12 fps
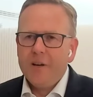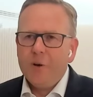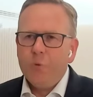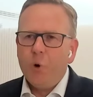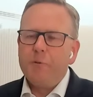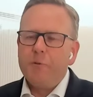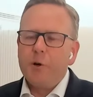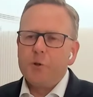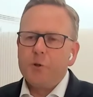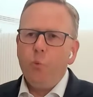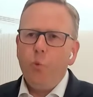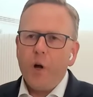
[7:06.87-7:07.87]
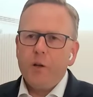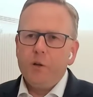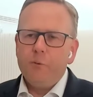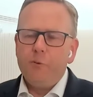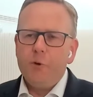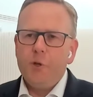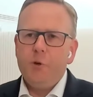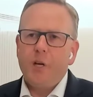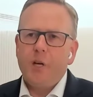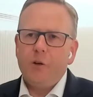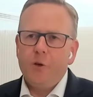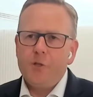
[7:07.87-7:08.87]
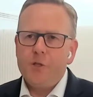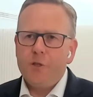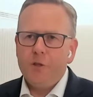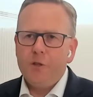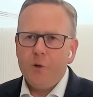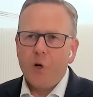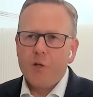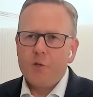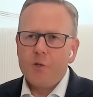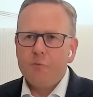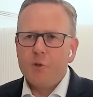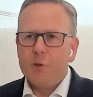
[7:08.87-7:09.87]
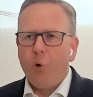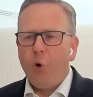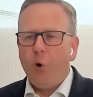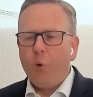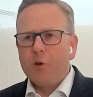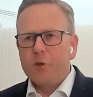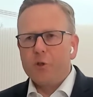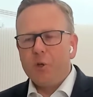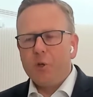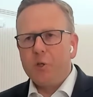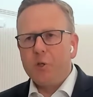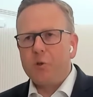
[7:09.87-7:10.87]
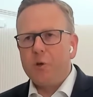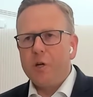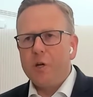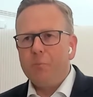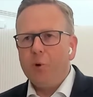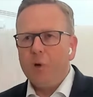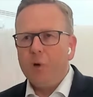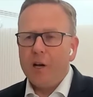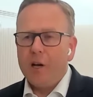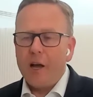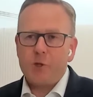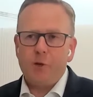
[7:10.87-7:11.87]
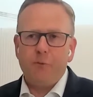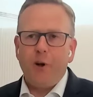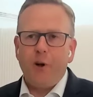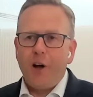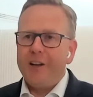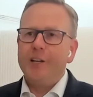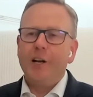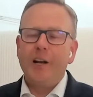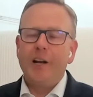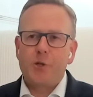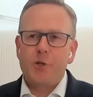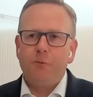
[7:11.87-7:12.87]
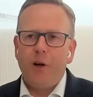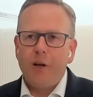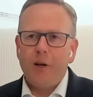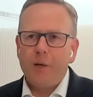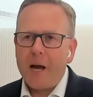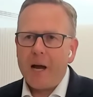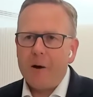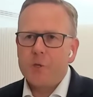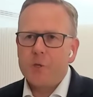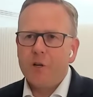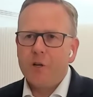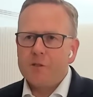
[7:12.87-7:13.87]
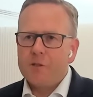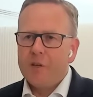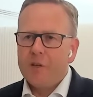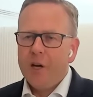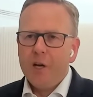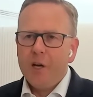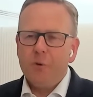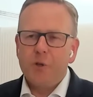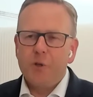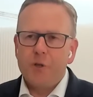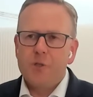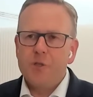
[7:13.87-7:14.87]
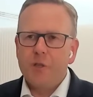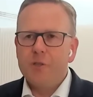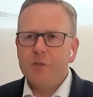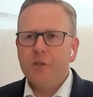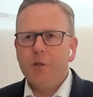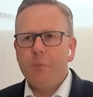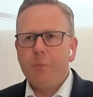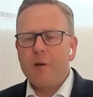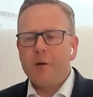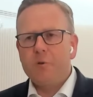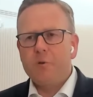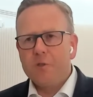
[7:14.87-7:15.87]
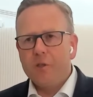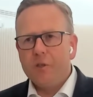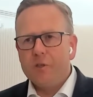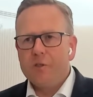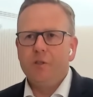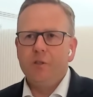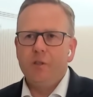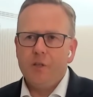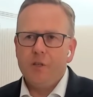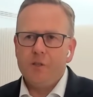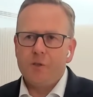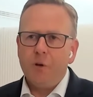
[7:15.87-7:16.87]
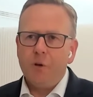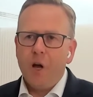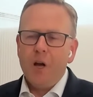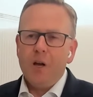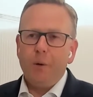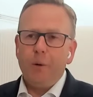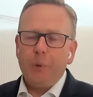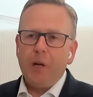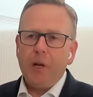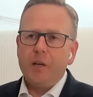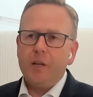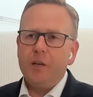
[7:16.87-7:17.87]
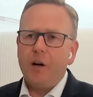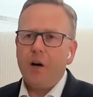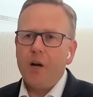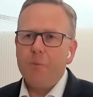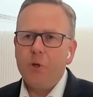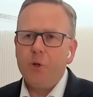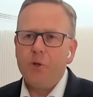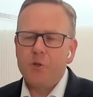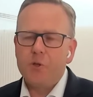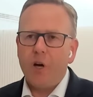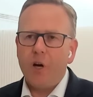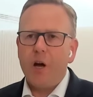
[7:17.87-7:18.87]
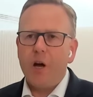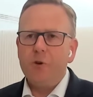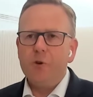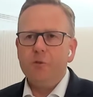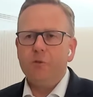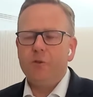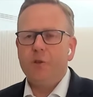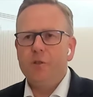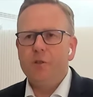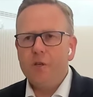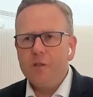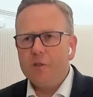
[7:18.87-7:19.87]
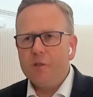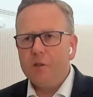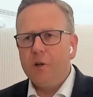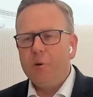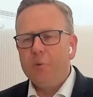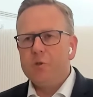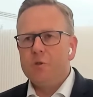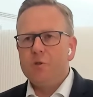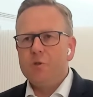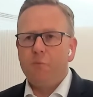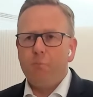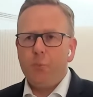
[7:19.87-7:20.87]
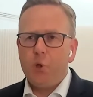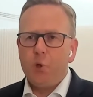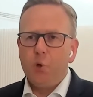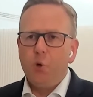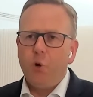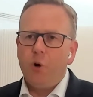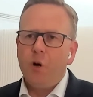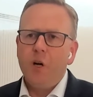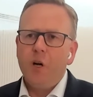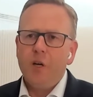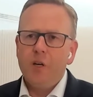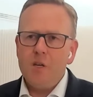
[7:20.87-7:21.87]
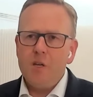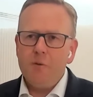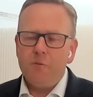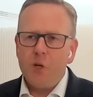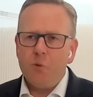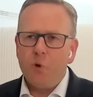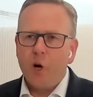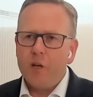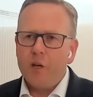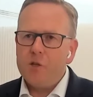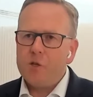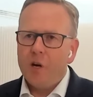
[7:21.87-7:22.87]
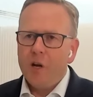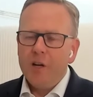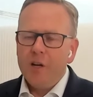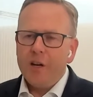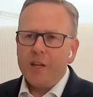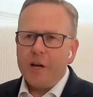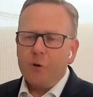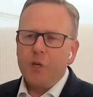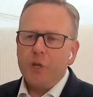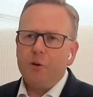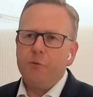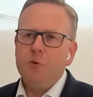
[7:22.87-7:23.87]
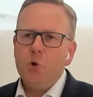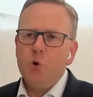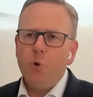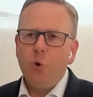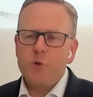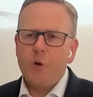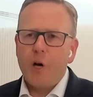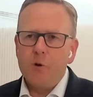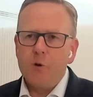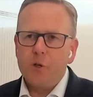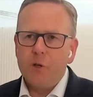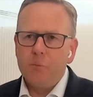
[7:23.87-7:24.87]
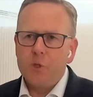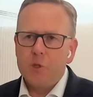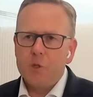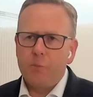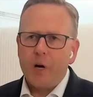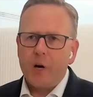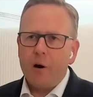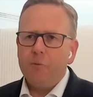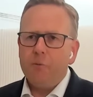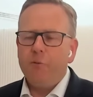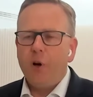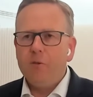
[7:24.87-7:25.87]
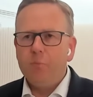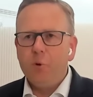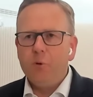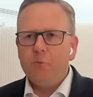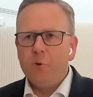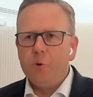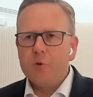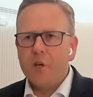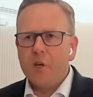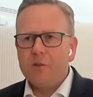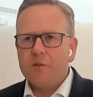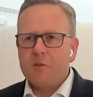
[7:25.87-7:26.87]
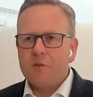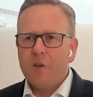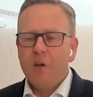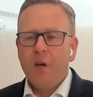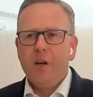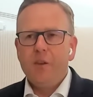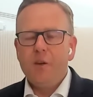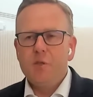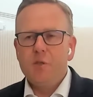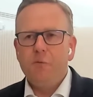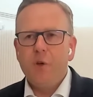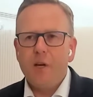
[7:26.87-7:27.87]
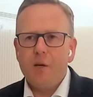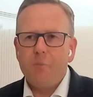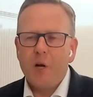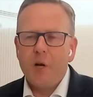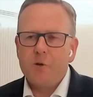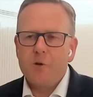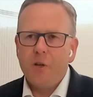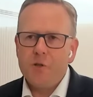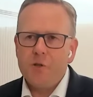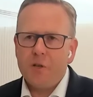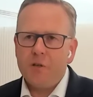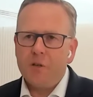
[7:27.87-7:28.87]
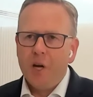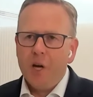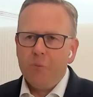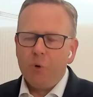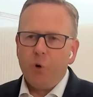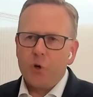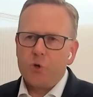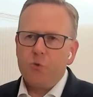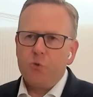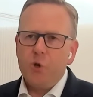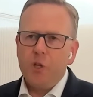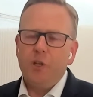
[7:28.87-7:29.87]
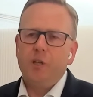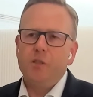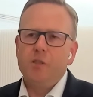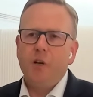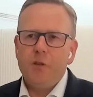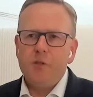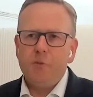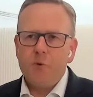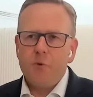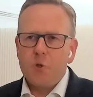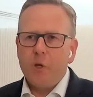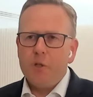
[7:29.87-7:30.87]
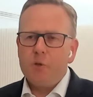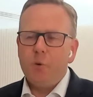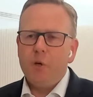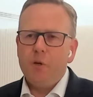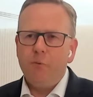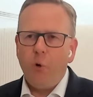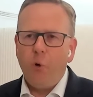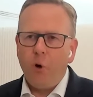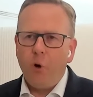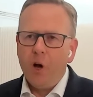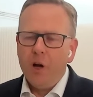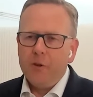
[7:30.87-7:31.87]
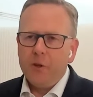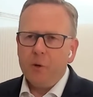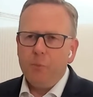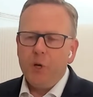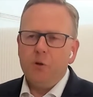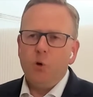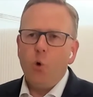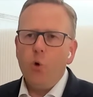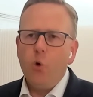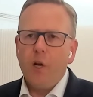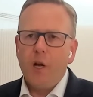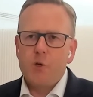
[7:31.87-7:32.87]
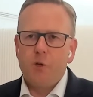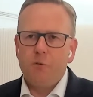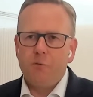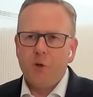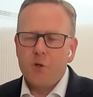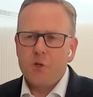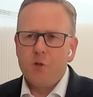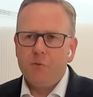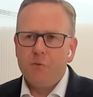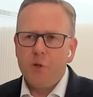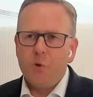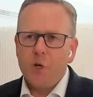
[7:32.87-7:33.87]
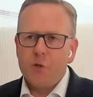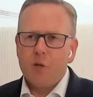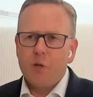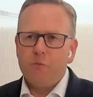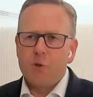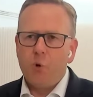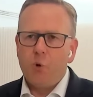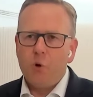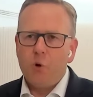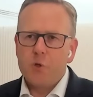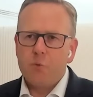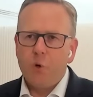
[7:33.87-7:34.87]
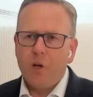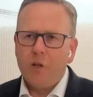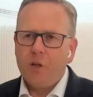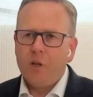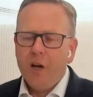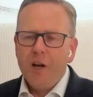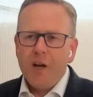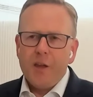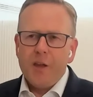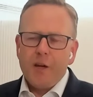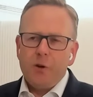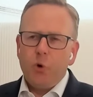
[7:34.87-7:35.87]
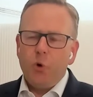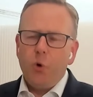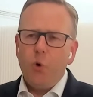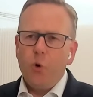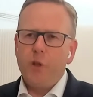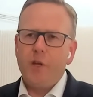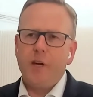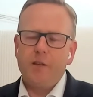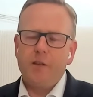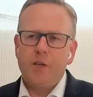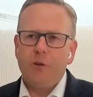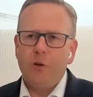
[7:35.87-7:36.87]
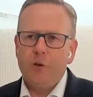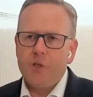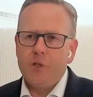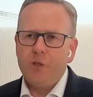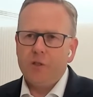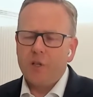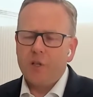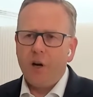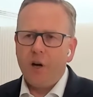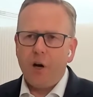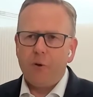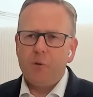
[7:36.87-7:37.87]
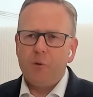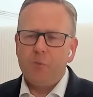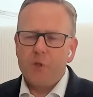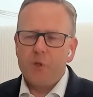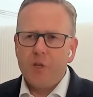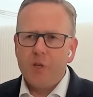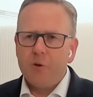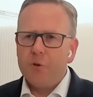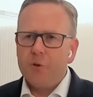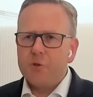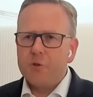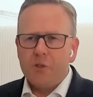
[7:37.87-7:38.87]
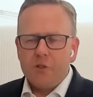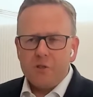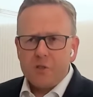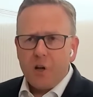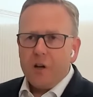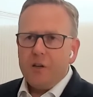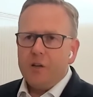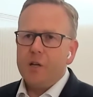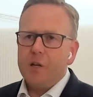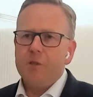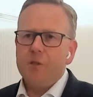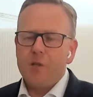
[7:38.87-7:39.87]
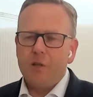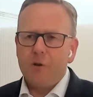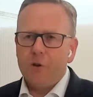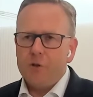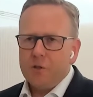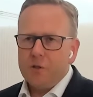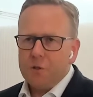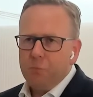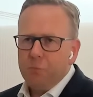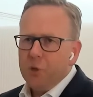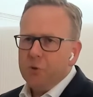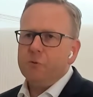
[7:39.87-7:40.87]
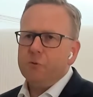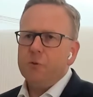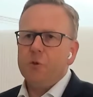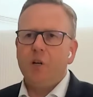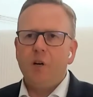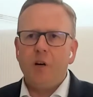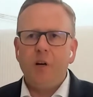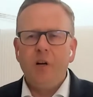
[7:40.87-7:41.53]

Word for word: Well, we've got some wonderful new technology in the Range Rover Sport. We've got some incredible electrified and electrifying powertrains. We've got a six cylinder petrol, a six cylinder diesel, a plug in hybrid that's got 113 kilometres of pure EV range. And that would get you from 0 to 100 kilometres per hour in 5.4 seconds. There's a V8 petrol engine. Well, what's really exciting from 2024, there'll be an all electric version of the Range Rover Sport as well. And then all of the other technology in the car, from the materials the design enabling technology, this beautiful car.